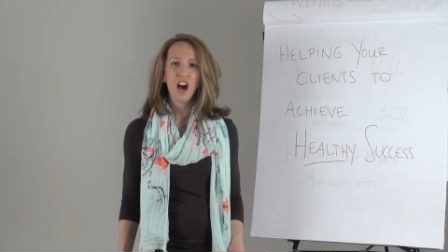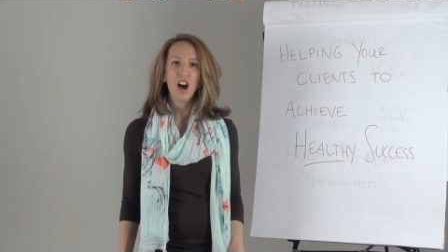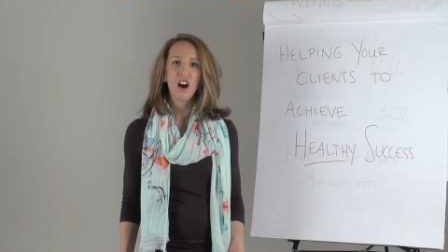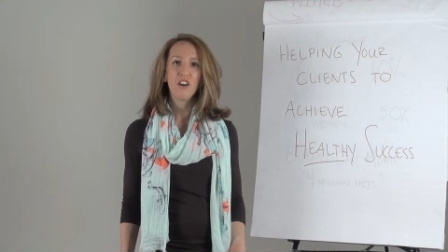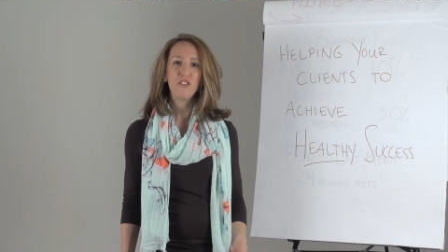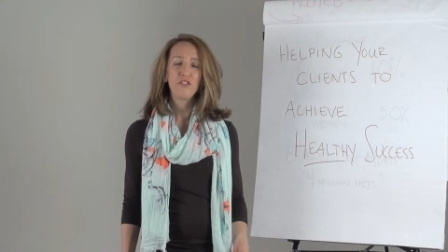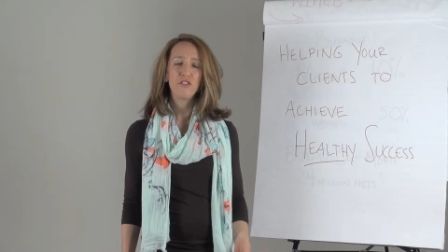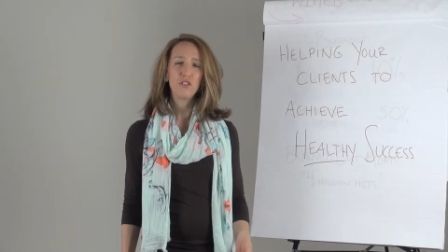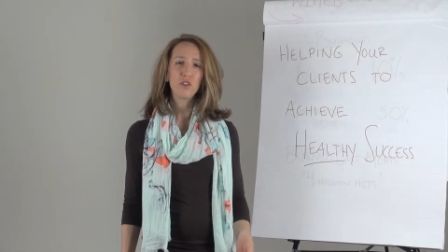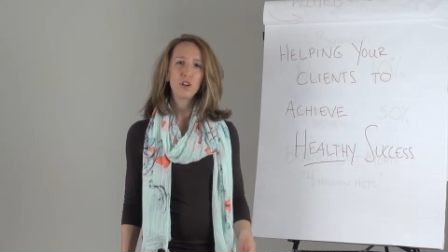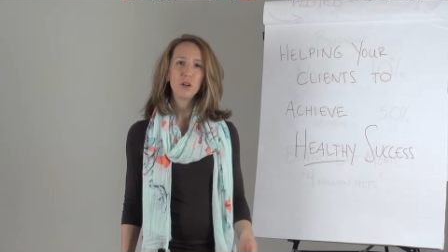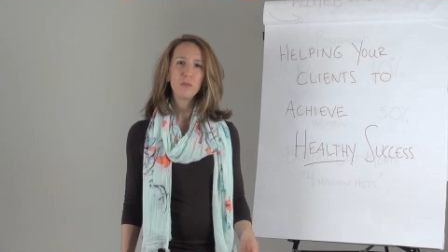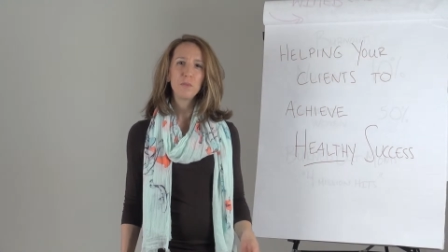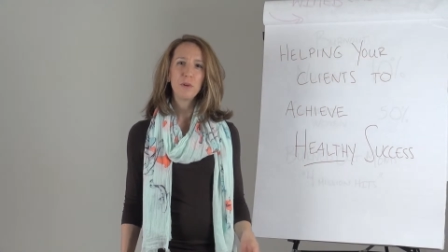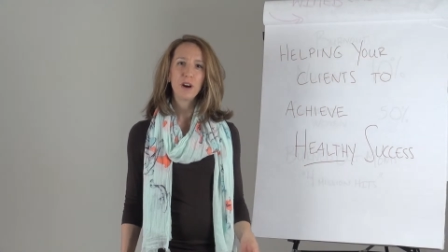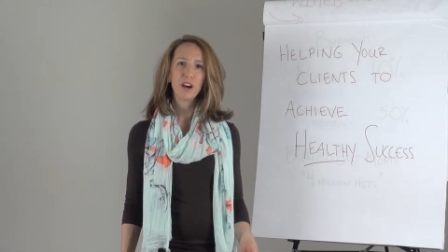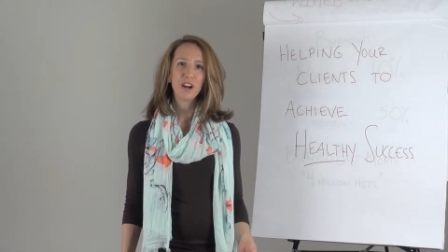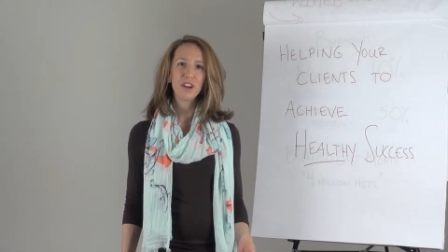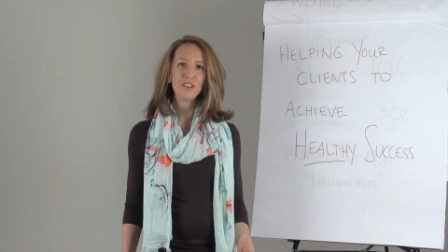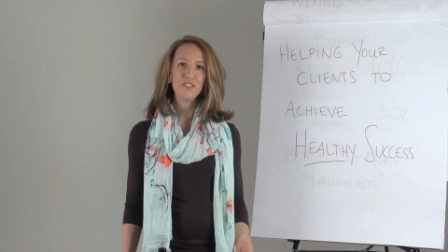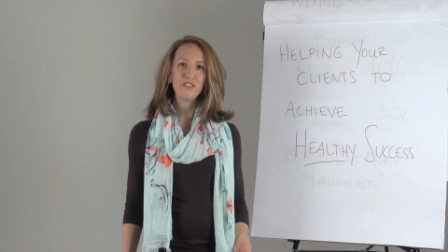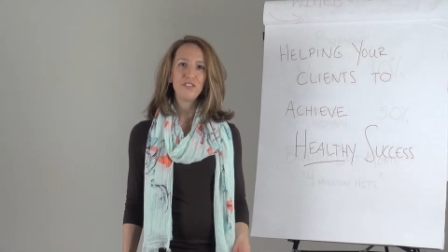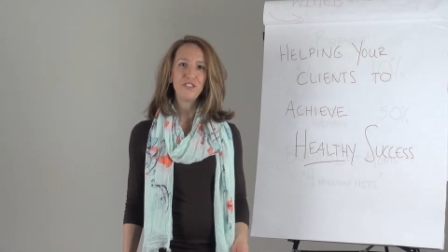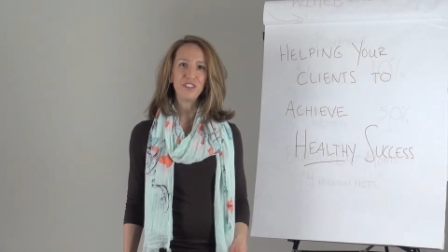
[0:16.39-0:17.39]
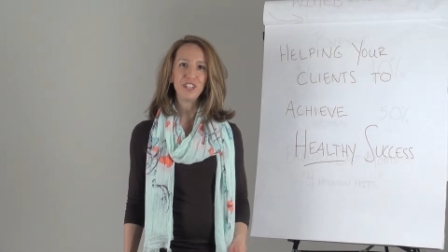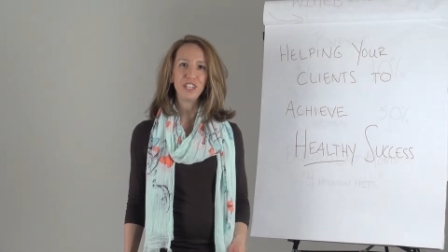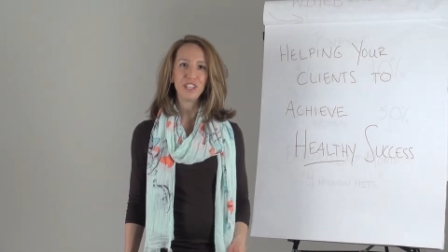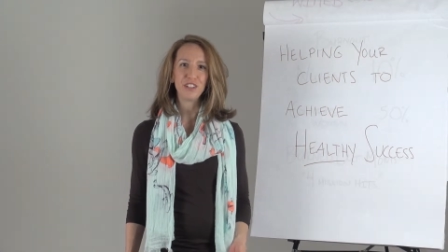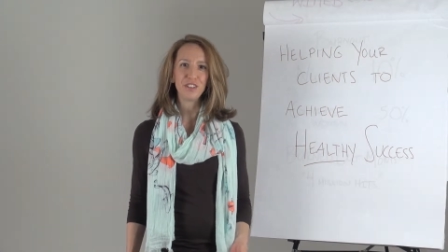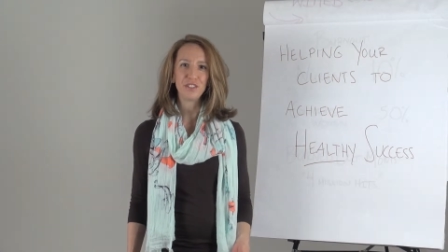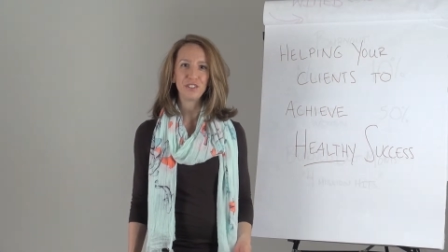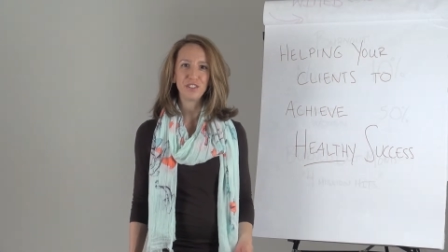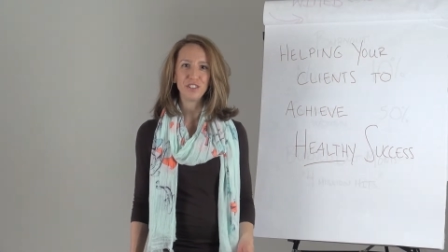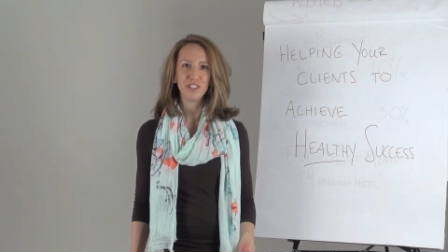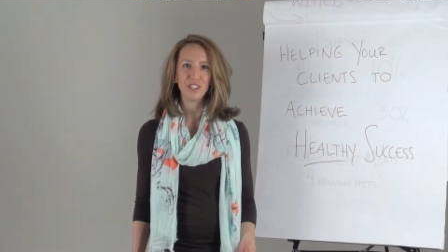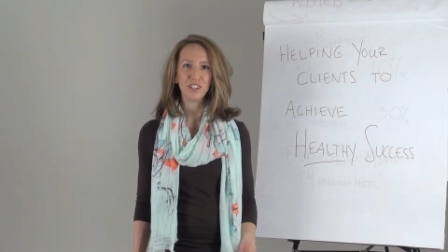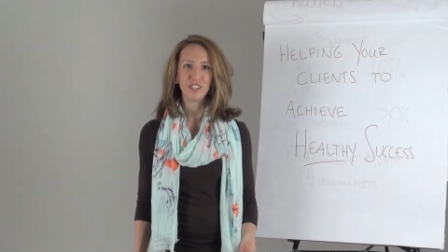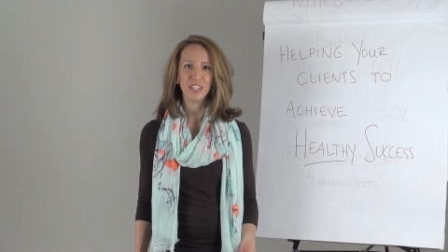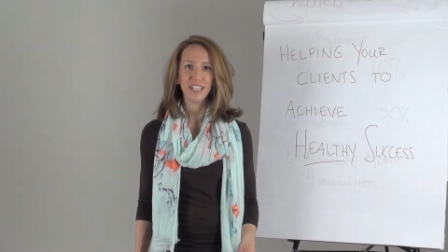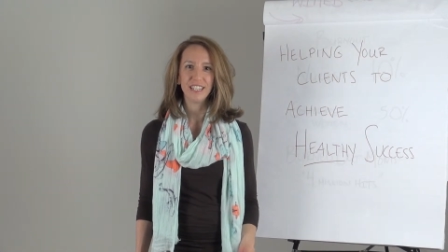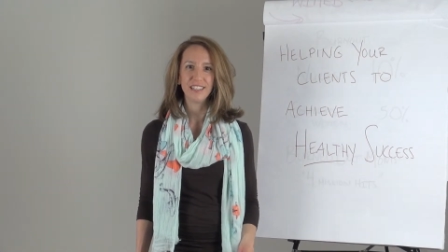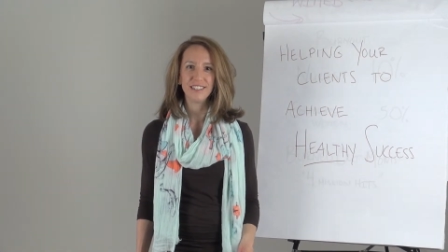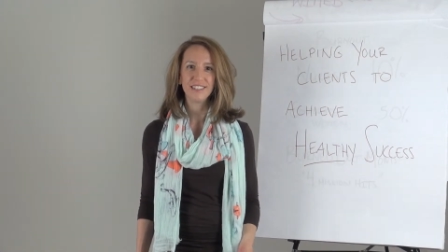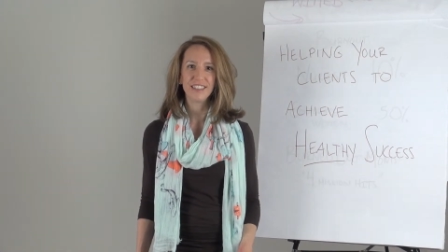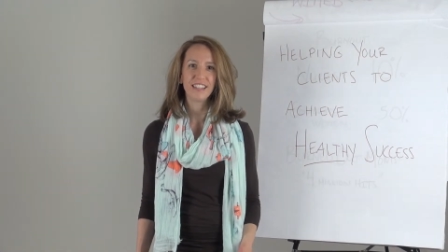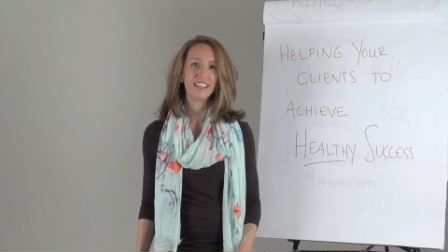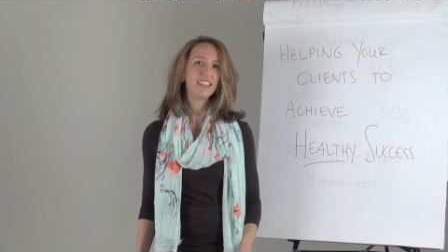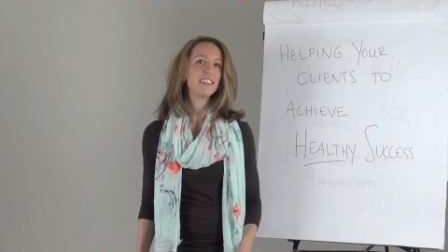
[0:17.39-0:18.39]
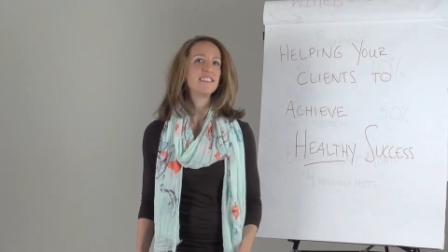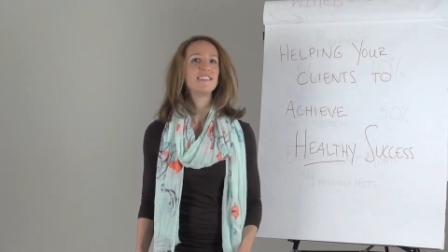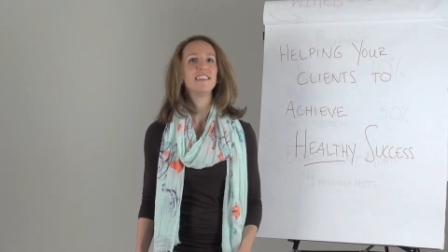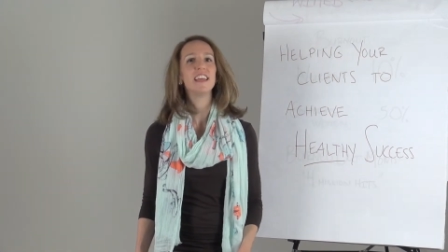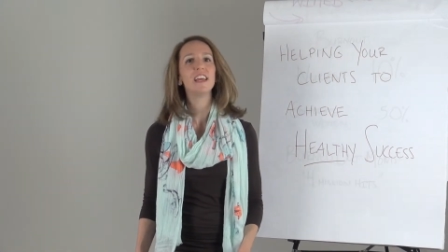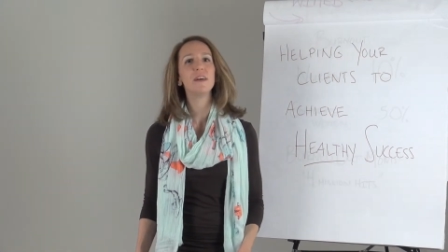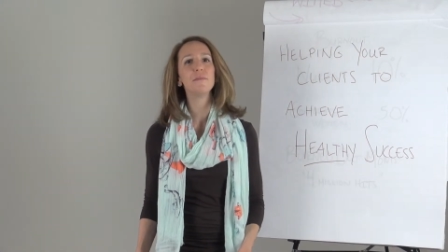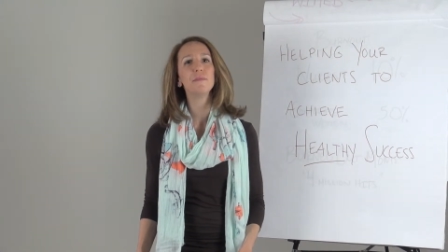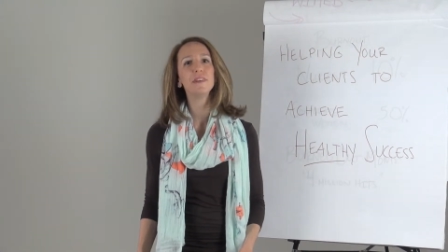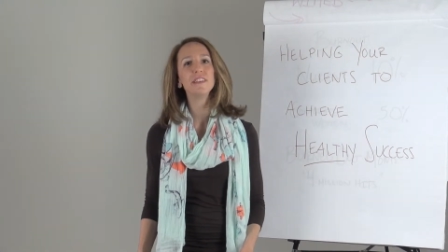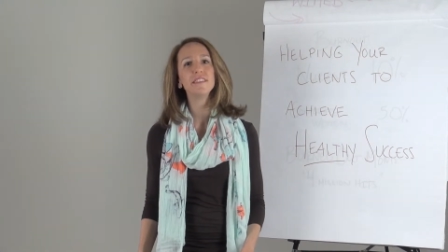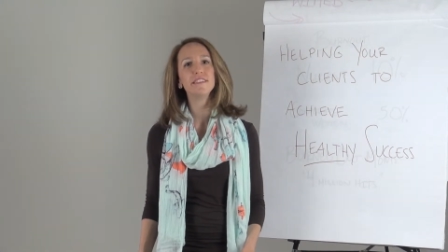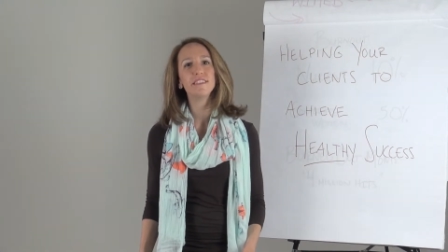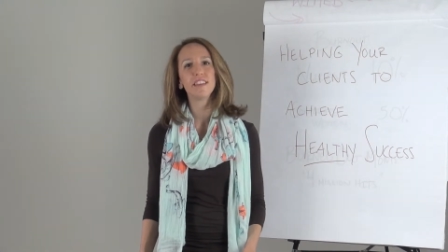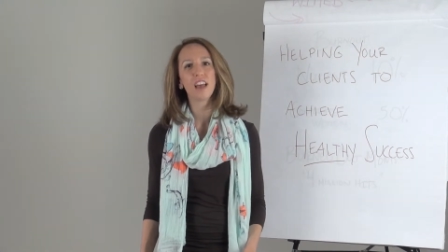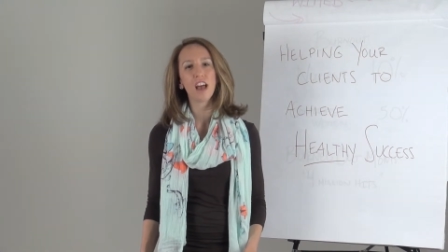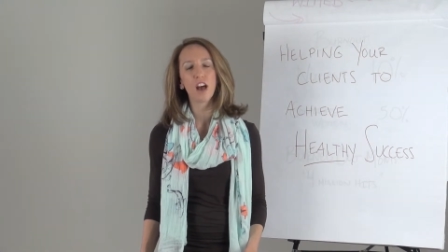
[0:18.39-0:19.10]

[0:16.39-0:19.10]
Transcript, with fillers: a four-part video series that examines